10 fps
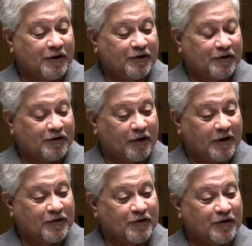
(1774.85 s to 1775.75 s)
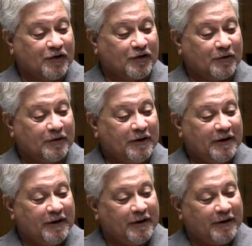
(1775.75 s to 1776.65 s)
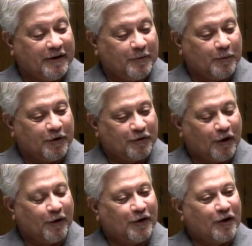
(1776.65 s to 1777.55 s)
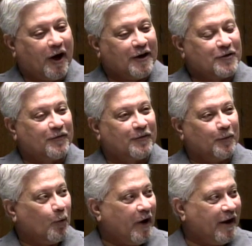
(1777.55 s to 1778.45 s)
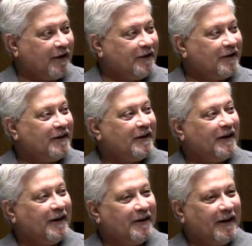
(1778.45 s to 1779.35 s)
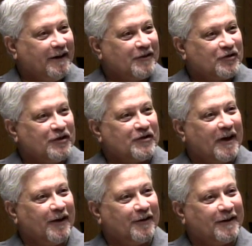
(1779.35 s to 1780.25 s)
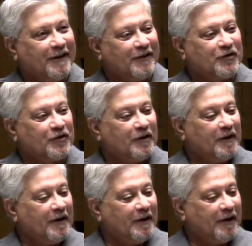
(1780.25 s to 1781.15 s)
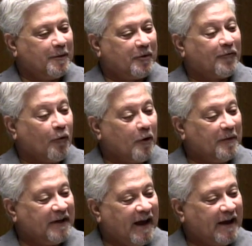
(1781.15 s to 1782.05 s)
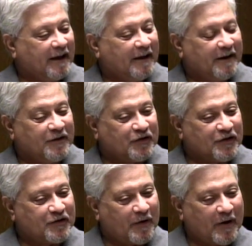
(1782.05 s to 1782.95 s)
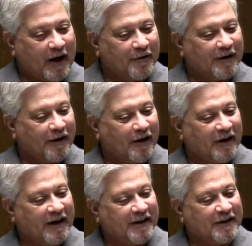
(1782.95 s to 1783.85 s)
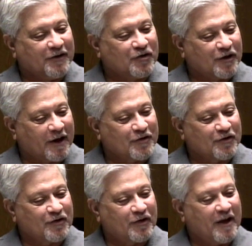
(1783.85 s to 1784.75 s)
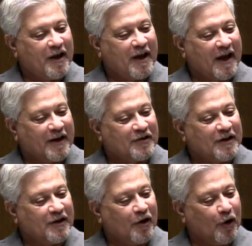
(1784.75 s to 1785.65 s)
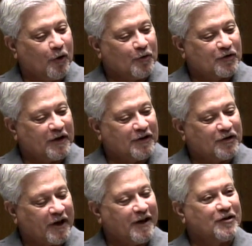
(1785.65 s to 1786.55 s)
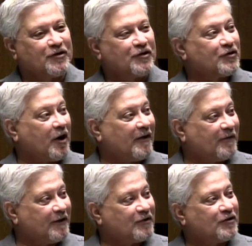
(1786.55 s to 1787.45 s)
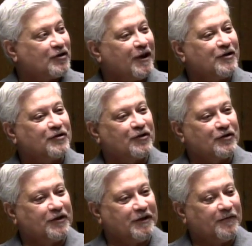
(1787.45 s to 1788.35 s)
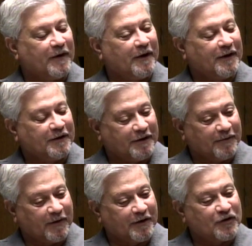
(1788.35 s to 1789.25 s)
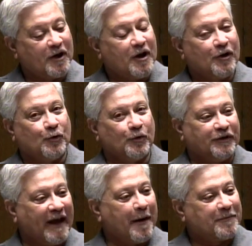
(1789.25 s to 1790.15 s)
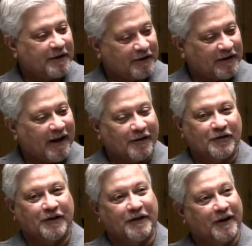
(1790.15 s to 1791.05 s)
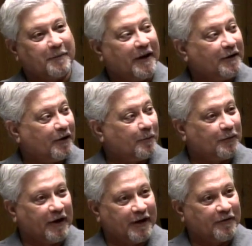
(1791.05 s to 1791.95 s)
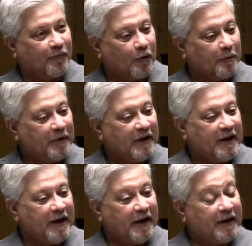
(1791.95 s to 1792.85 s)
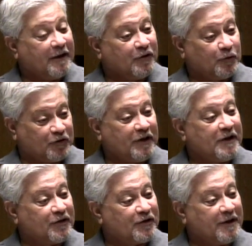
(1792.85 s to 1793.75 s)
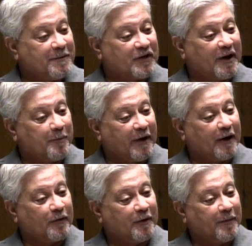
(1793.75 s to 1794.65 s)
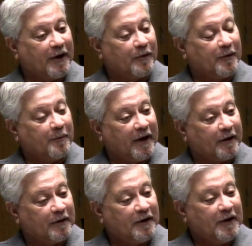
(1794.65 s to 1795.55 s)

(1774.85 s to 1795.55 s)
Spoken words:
He starts the season with the Tony Dodge way, and then he sees how the kids perform in that, and he sees how they are, and he adjusts as he goes and changes his offense and changes his defense to adapt to the talents of the young men that are playing for him. And you see his teams get better and better and better.